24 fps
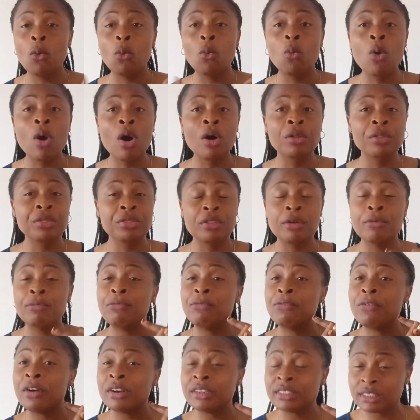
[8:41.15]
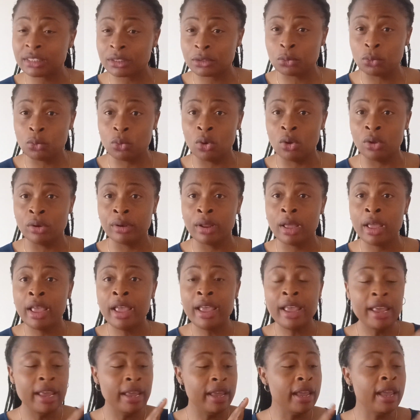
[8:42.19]
One, the first one,
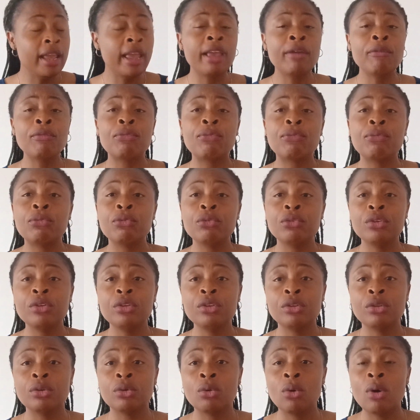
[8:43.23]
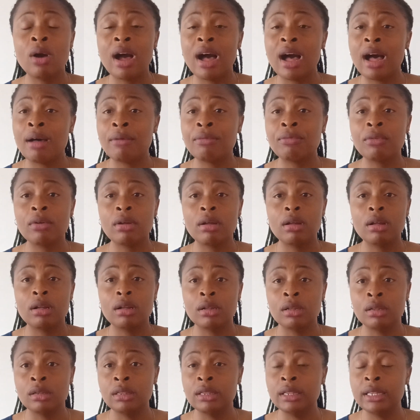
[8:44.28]
if you have
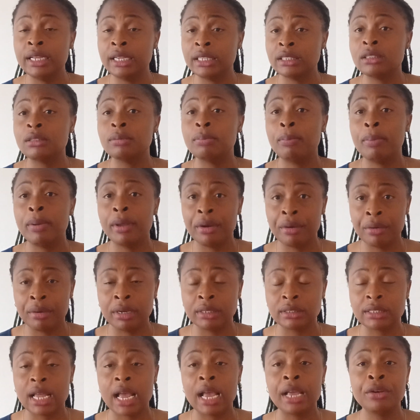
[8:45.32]
a late parent,